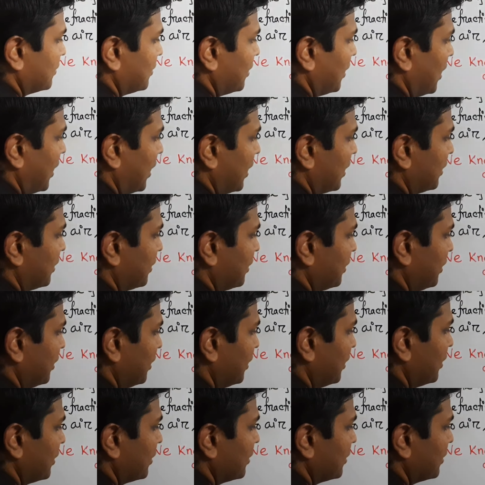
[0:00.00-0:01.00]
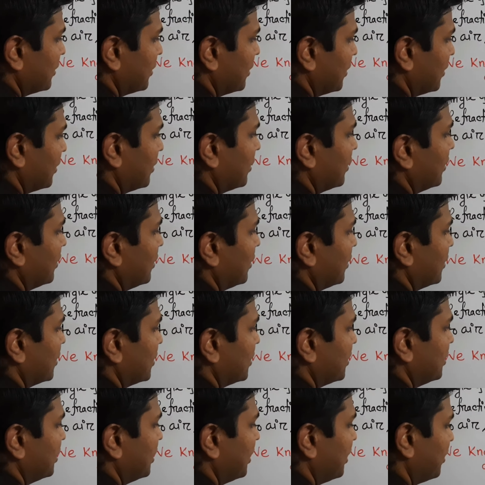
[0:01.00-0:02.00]
30
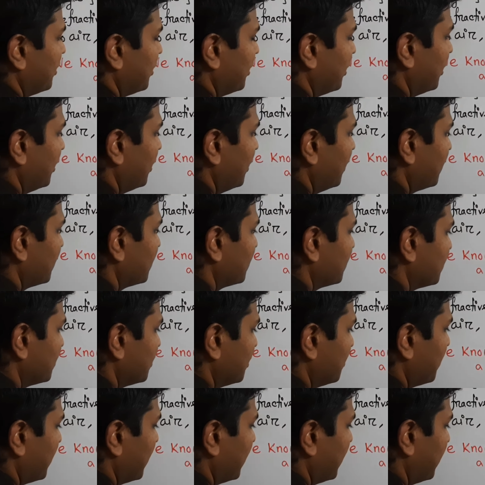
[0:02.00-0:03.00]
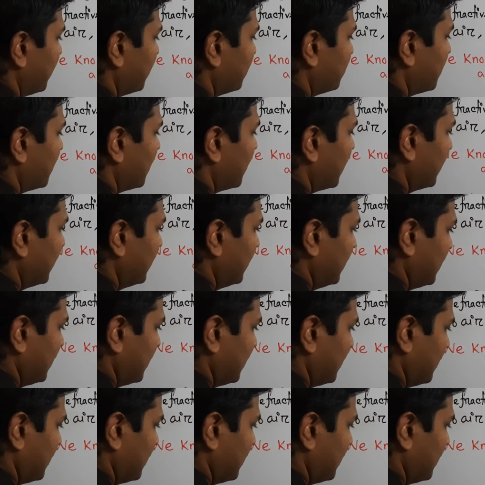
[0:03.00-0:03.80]
degree divided by